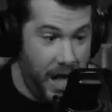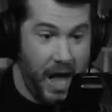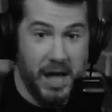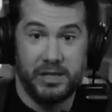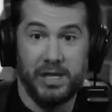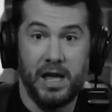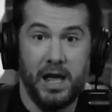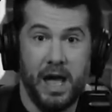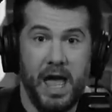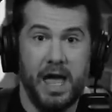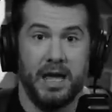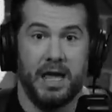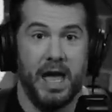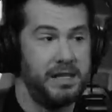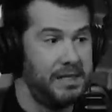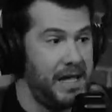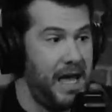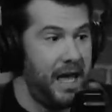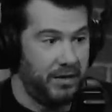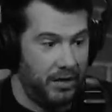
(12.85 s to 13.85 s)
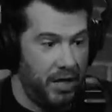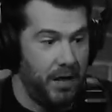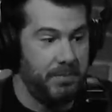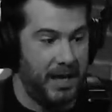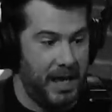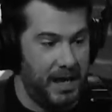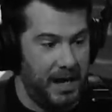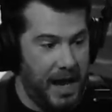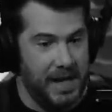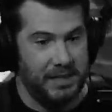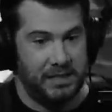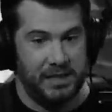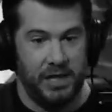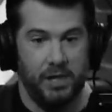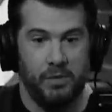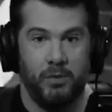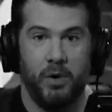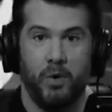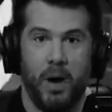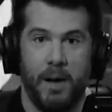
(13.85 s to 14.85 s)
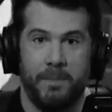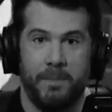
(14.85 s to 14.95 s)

I said, hey guys, yeah, come get it. I said no more